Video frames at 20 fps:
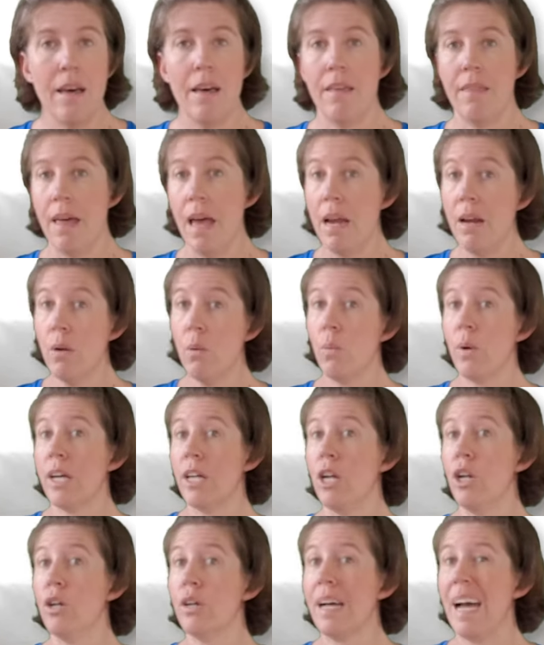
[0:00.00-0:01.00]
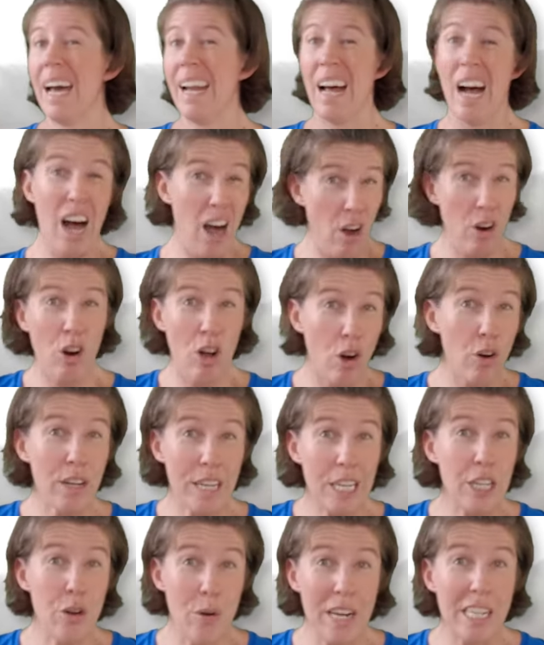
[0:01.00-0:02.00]
Then we're going to look at how long
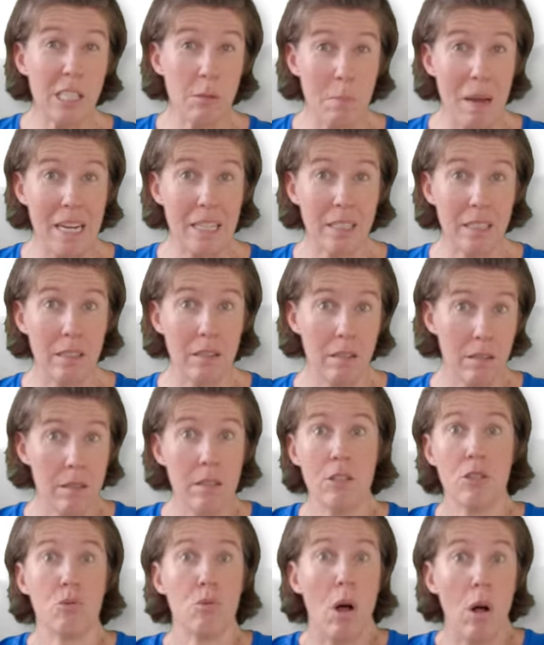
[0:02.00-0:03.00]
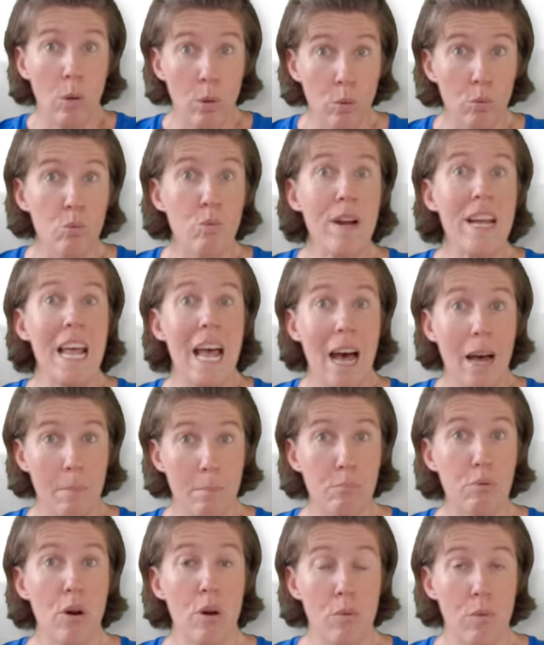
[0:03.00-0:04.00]
can you expect this whole rehab
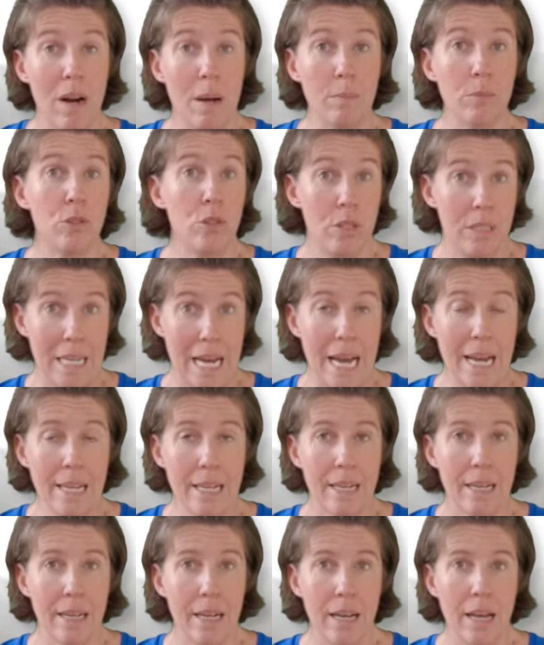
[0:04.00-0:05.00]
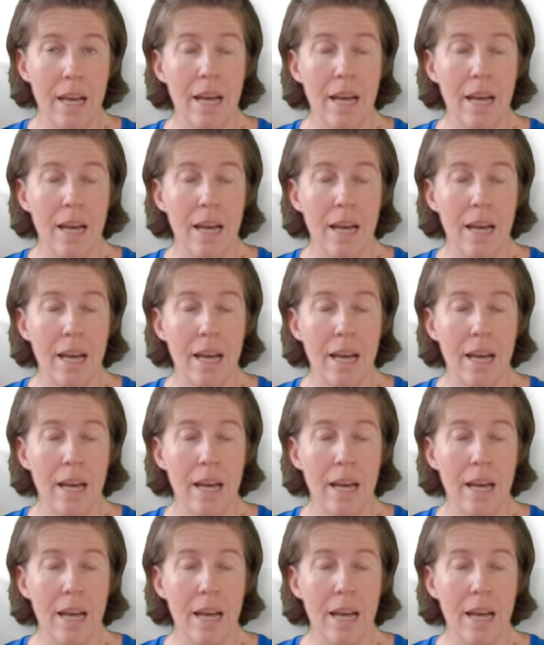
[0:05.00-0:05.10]
program to take.